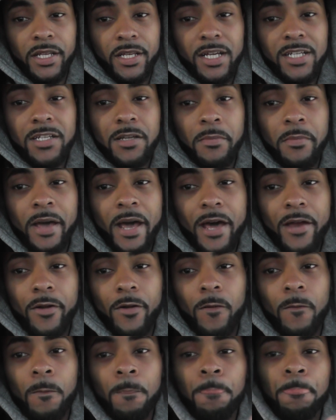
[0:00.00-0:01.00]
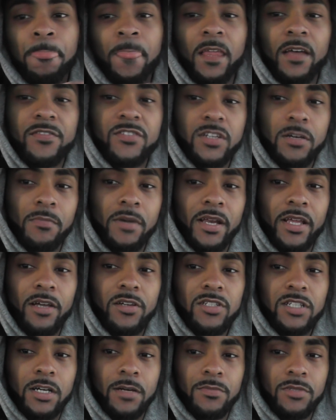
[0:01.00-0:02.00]
It doesn't matter if somebody
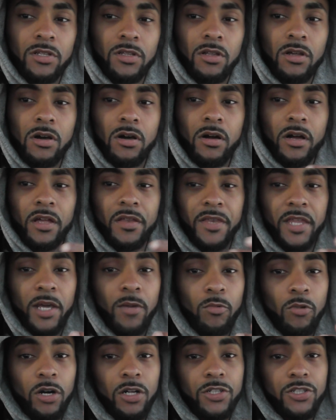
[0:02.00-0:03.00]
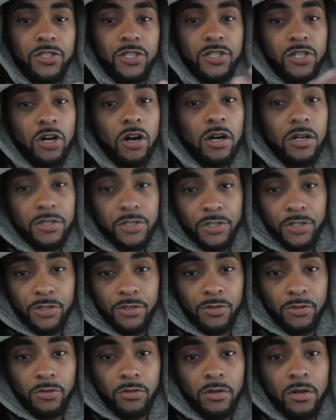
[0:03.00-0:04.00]
else comes along and they want to talk to
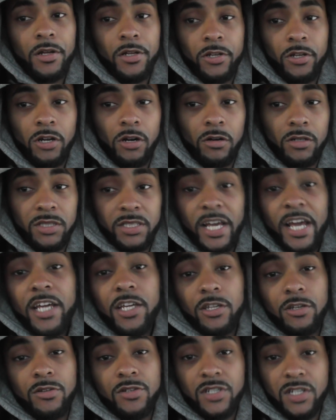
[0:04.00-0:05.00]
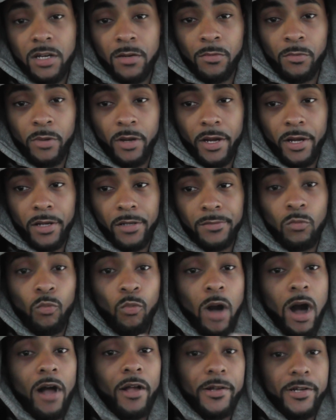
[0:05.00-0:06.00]
you, you know, and take you somewhere
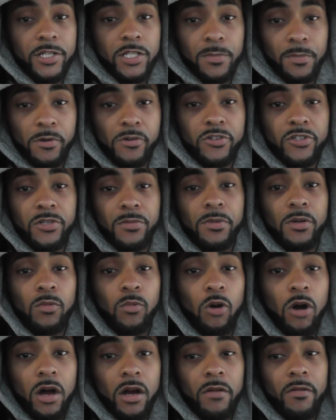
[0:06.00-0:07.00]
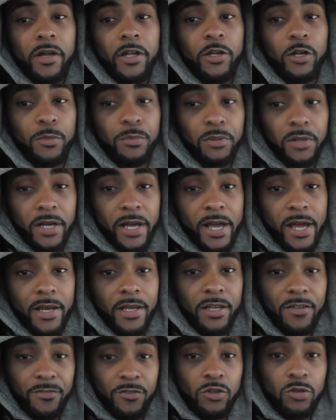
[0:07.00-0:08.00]
while you're supposed to be watering your
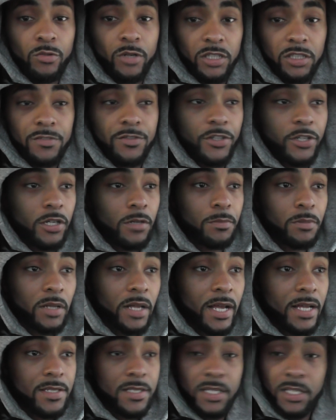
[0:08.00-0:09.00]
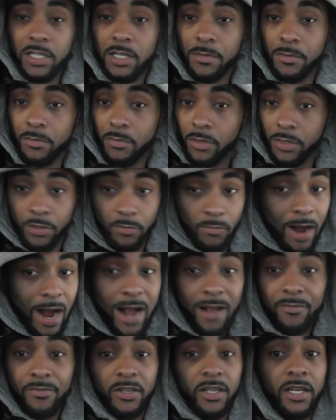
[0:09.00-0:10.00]
plant, if you wish for your plant to keep
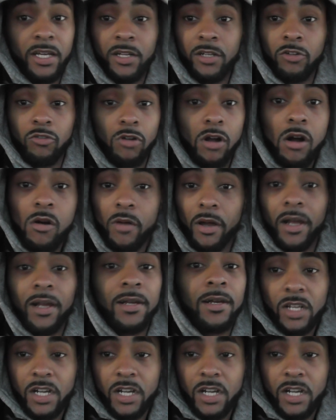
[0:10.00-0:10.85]
thriving and growing.